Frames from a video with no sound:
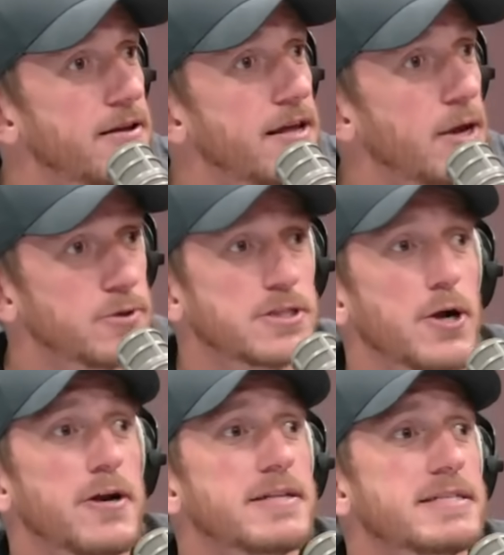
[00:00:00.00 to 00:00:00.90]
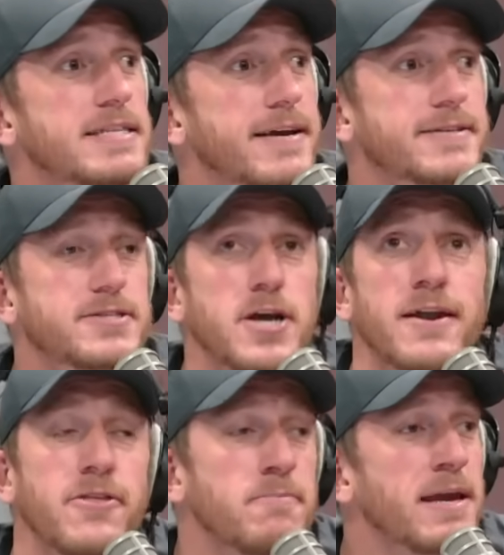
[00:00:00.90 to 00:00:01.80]
It was third and six.
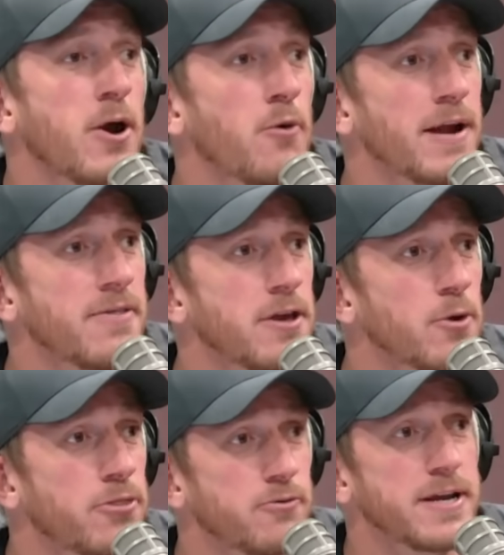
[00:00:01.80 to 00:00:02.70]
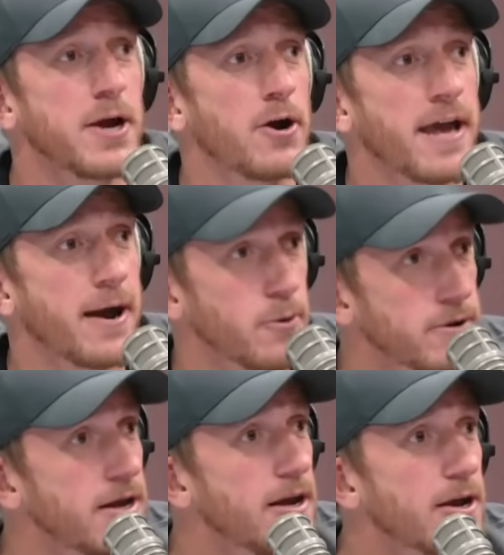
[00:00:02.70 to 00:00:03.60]
Jonathon Mingo ran the old 3-yard out,
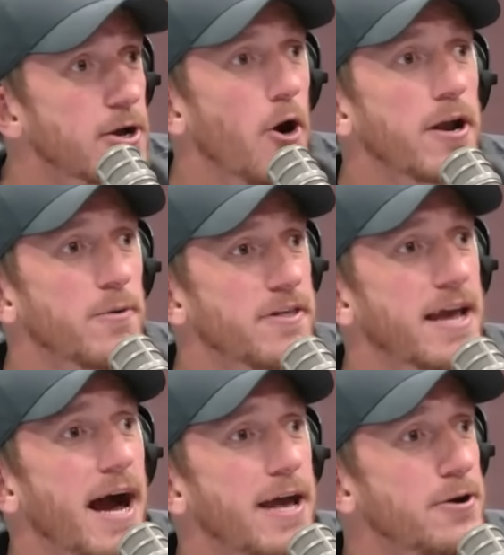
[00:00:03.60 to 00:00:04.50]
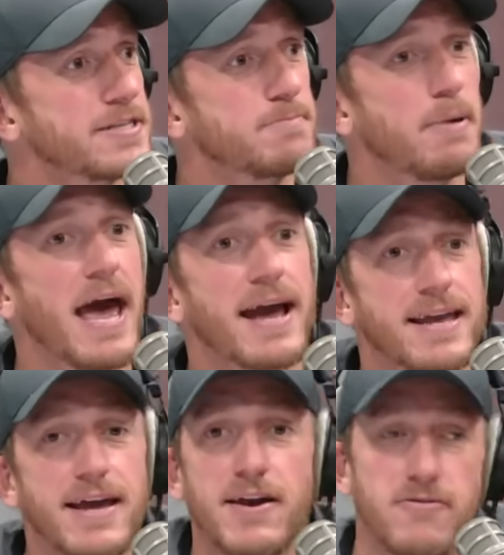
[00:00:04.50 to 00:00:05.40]
caught it with a guy on his
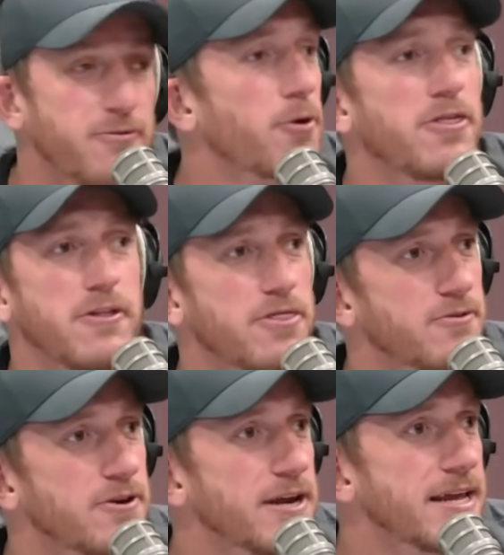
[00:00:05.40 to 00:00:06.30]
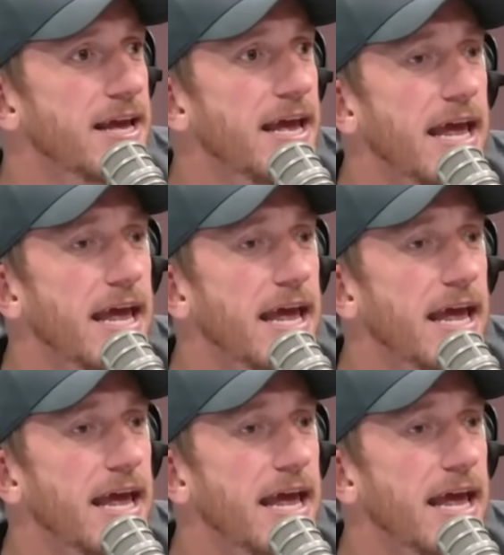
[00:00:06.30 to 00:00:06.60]
back, fourth and three.